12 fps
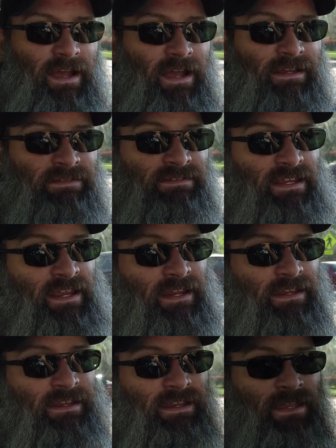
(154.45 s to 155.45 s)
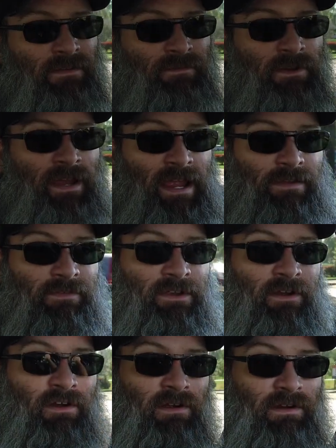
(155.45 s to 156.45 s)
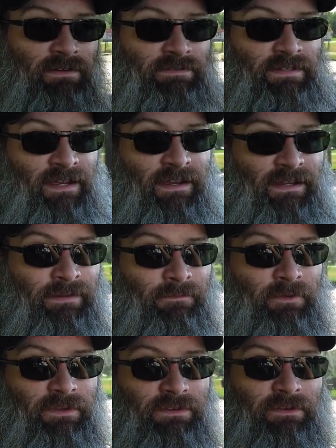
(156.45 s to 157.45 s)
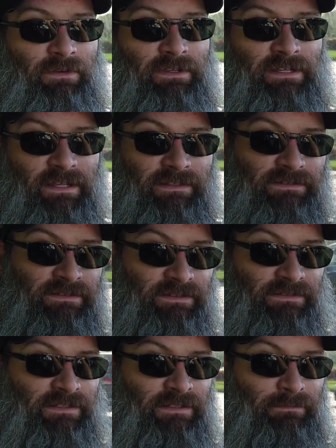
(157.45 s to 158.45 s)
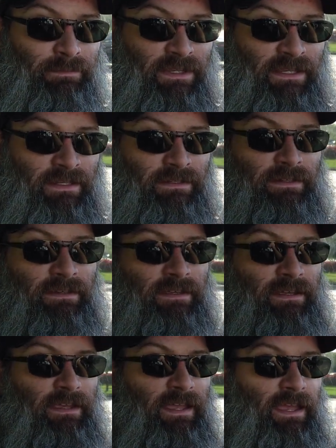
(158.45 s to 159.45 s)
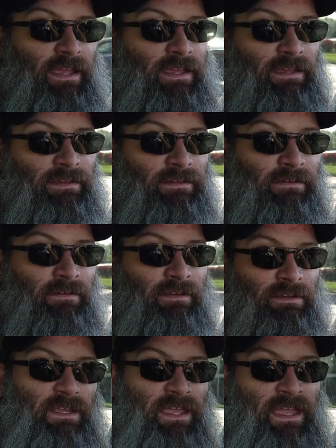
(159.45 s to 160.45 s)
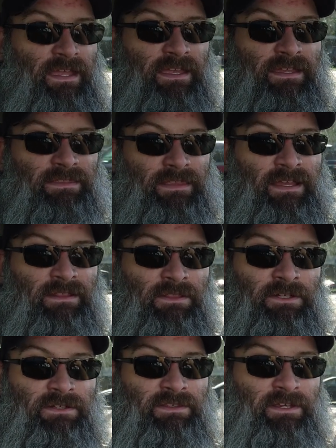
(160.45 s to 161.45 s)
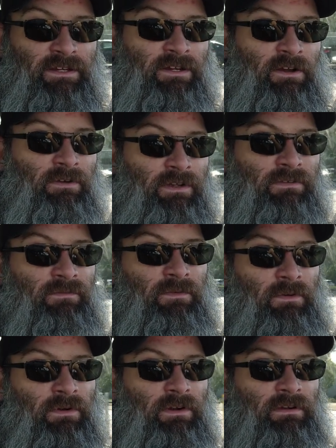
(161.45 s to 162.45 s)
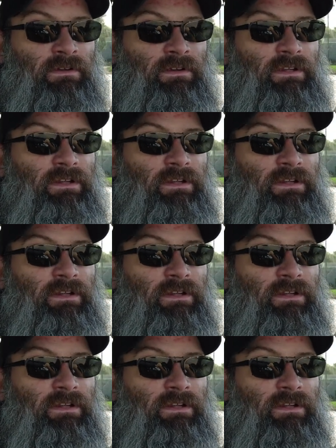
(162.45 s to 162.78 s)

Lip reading: I say if you're having a hard time with doing a consistent bead and you can't get that look that you're going for,